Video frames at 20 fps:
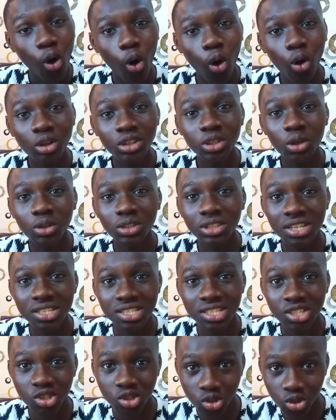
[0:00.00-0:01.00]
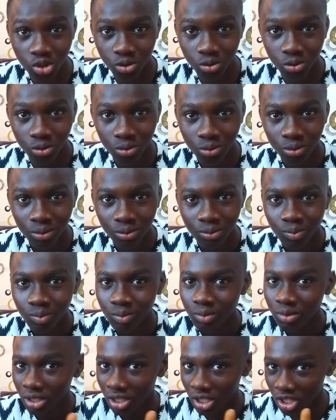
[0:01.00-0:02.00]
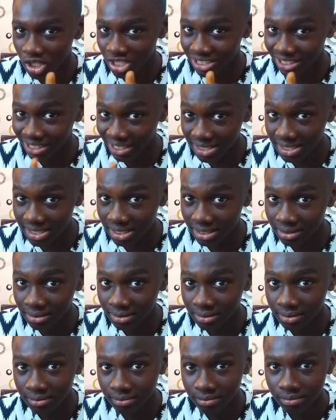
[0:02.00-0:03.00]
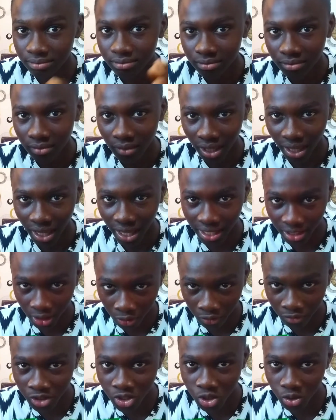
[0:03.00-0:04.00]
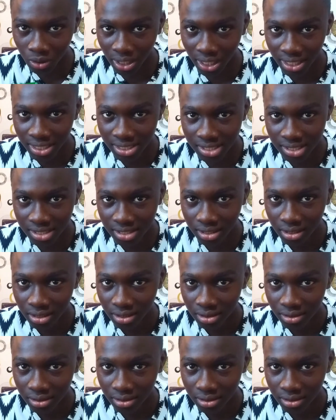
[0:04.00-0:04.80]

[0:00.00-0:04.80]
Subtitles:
All the audience needs to do is listen and then visualize.